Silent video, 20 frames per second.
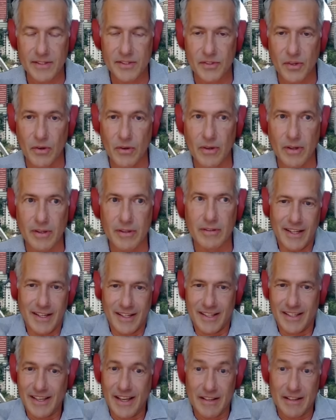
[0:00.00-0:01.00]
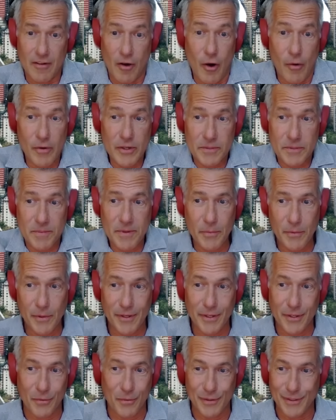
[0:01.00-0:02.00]
So yeah, always be
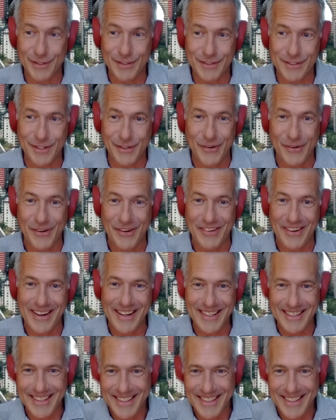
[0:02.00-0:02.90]
willing to learn, right?